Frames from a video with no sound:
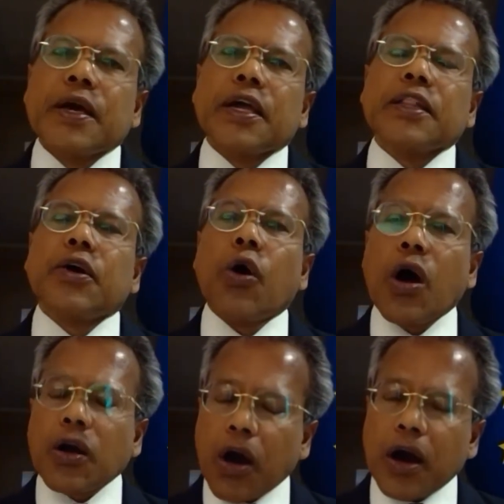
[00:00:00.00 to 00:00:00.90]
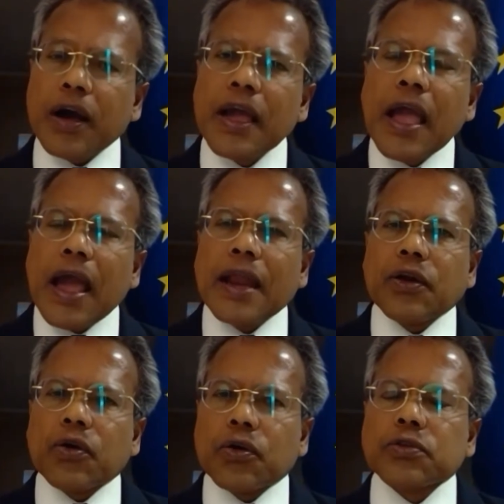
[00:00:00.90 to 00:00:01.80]
in the Hong Kong
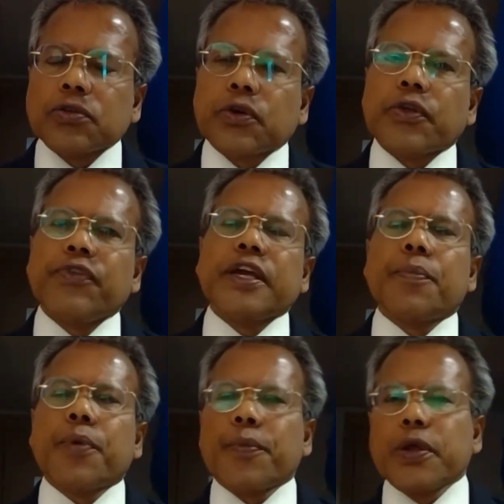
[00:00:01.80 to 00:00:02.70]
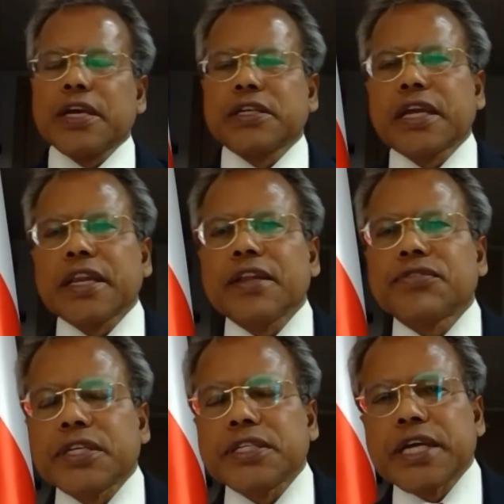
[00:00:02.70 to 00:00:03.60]
and also the Uyghur population in
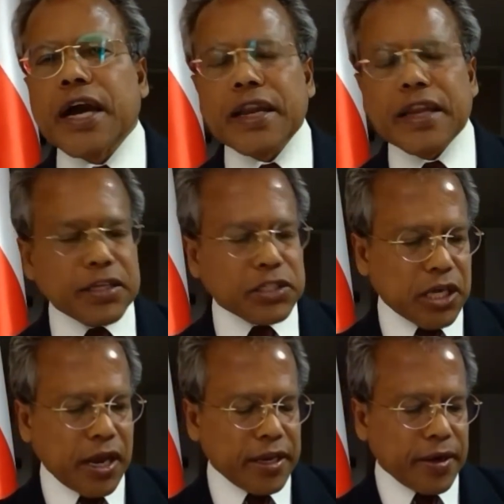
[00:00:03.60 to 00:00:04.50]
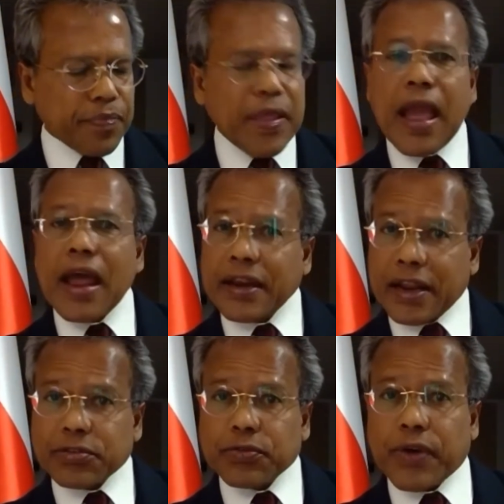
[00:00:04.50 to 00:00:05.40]
Xinjiang in China and
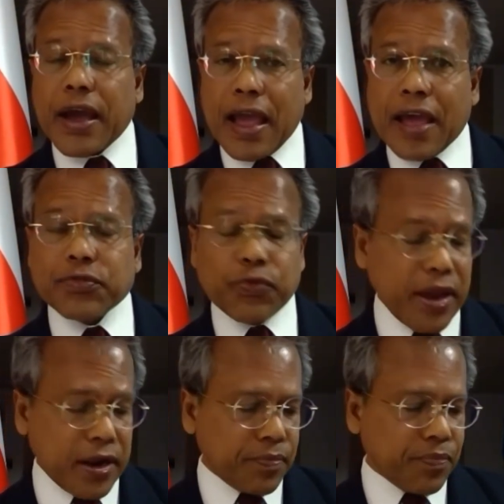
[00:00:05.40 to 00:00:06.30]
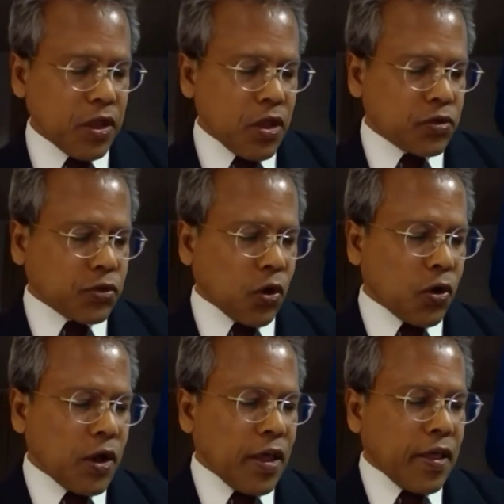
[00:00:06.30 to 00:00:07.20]
elsewhere as well.
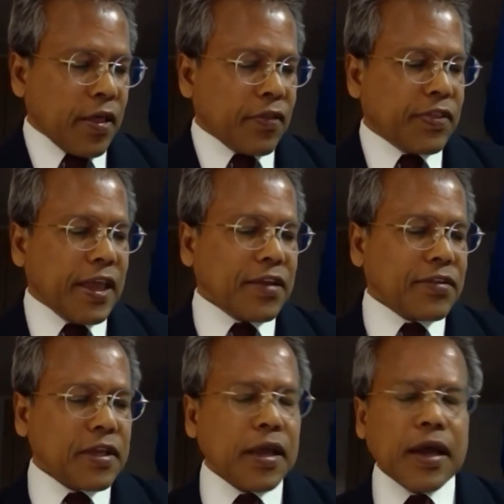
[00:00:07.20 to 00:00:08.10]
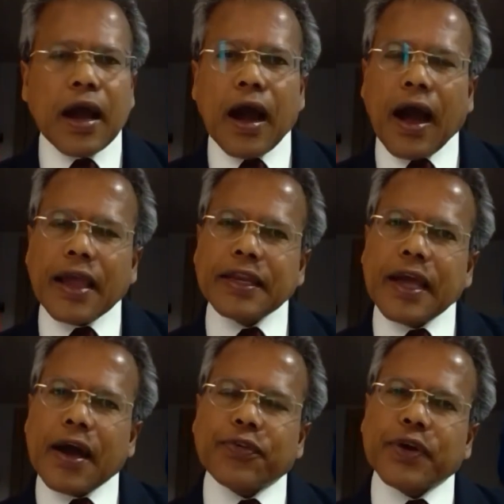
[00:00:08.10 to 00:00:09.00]
So this
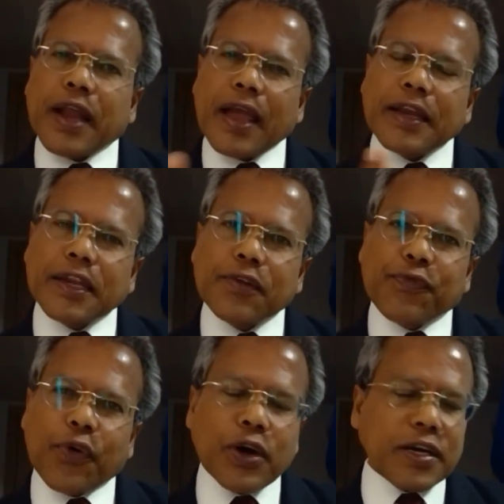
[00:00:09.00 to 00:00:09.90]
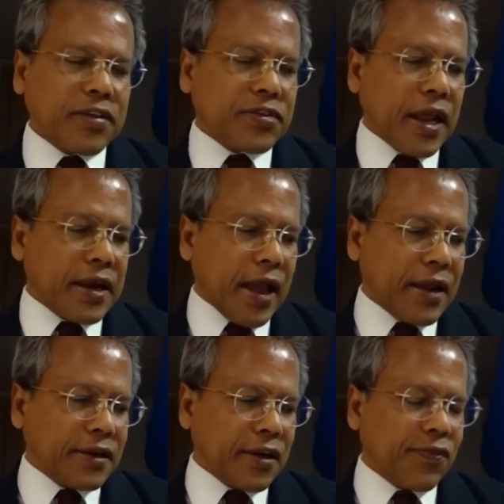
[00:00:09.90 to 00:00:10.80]
idea of 1940s and
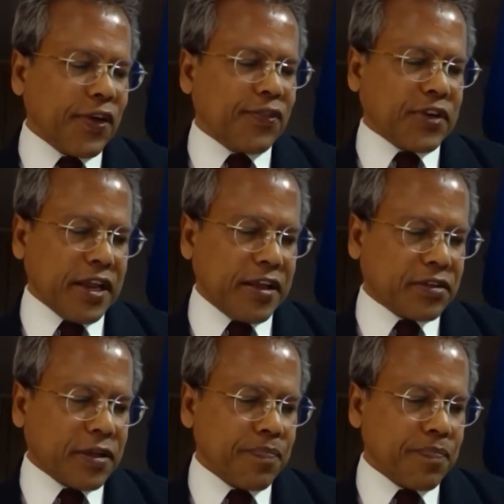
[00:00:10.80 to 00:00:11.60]
1950s